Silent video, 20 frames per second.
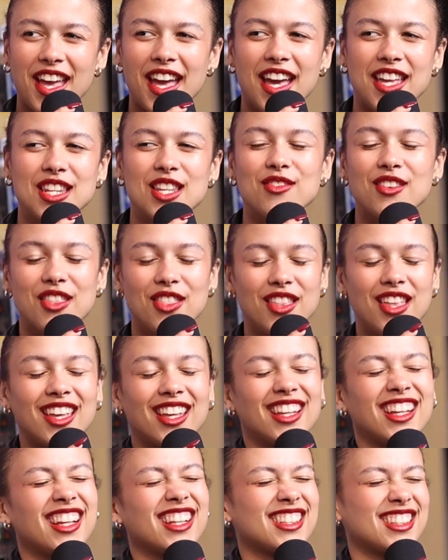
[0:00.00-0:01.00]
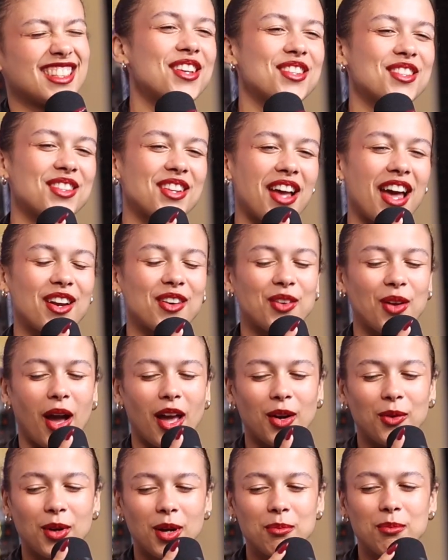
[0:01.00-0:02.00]
And even I don't know. I
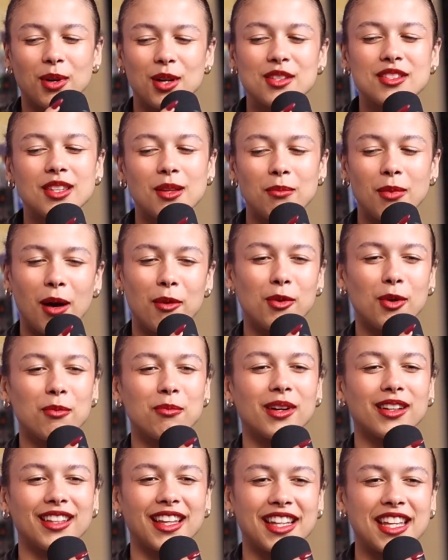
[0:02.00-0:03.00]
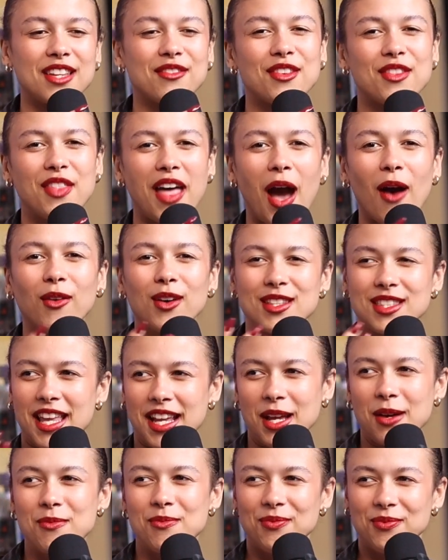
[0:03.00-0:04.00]
don't want to burst the bubble, but like even that one's
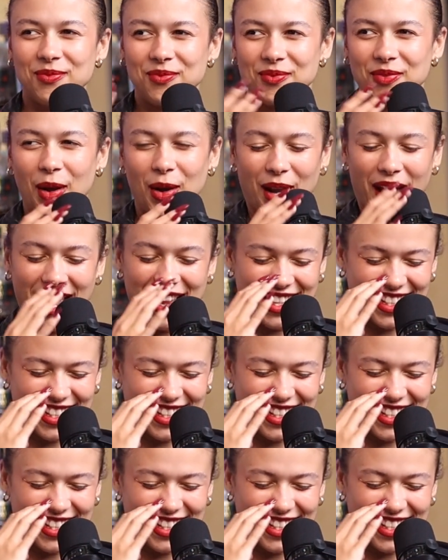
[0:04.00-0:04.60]
like a okay.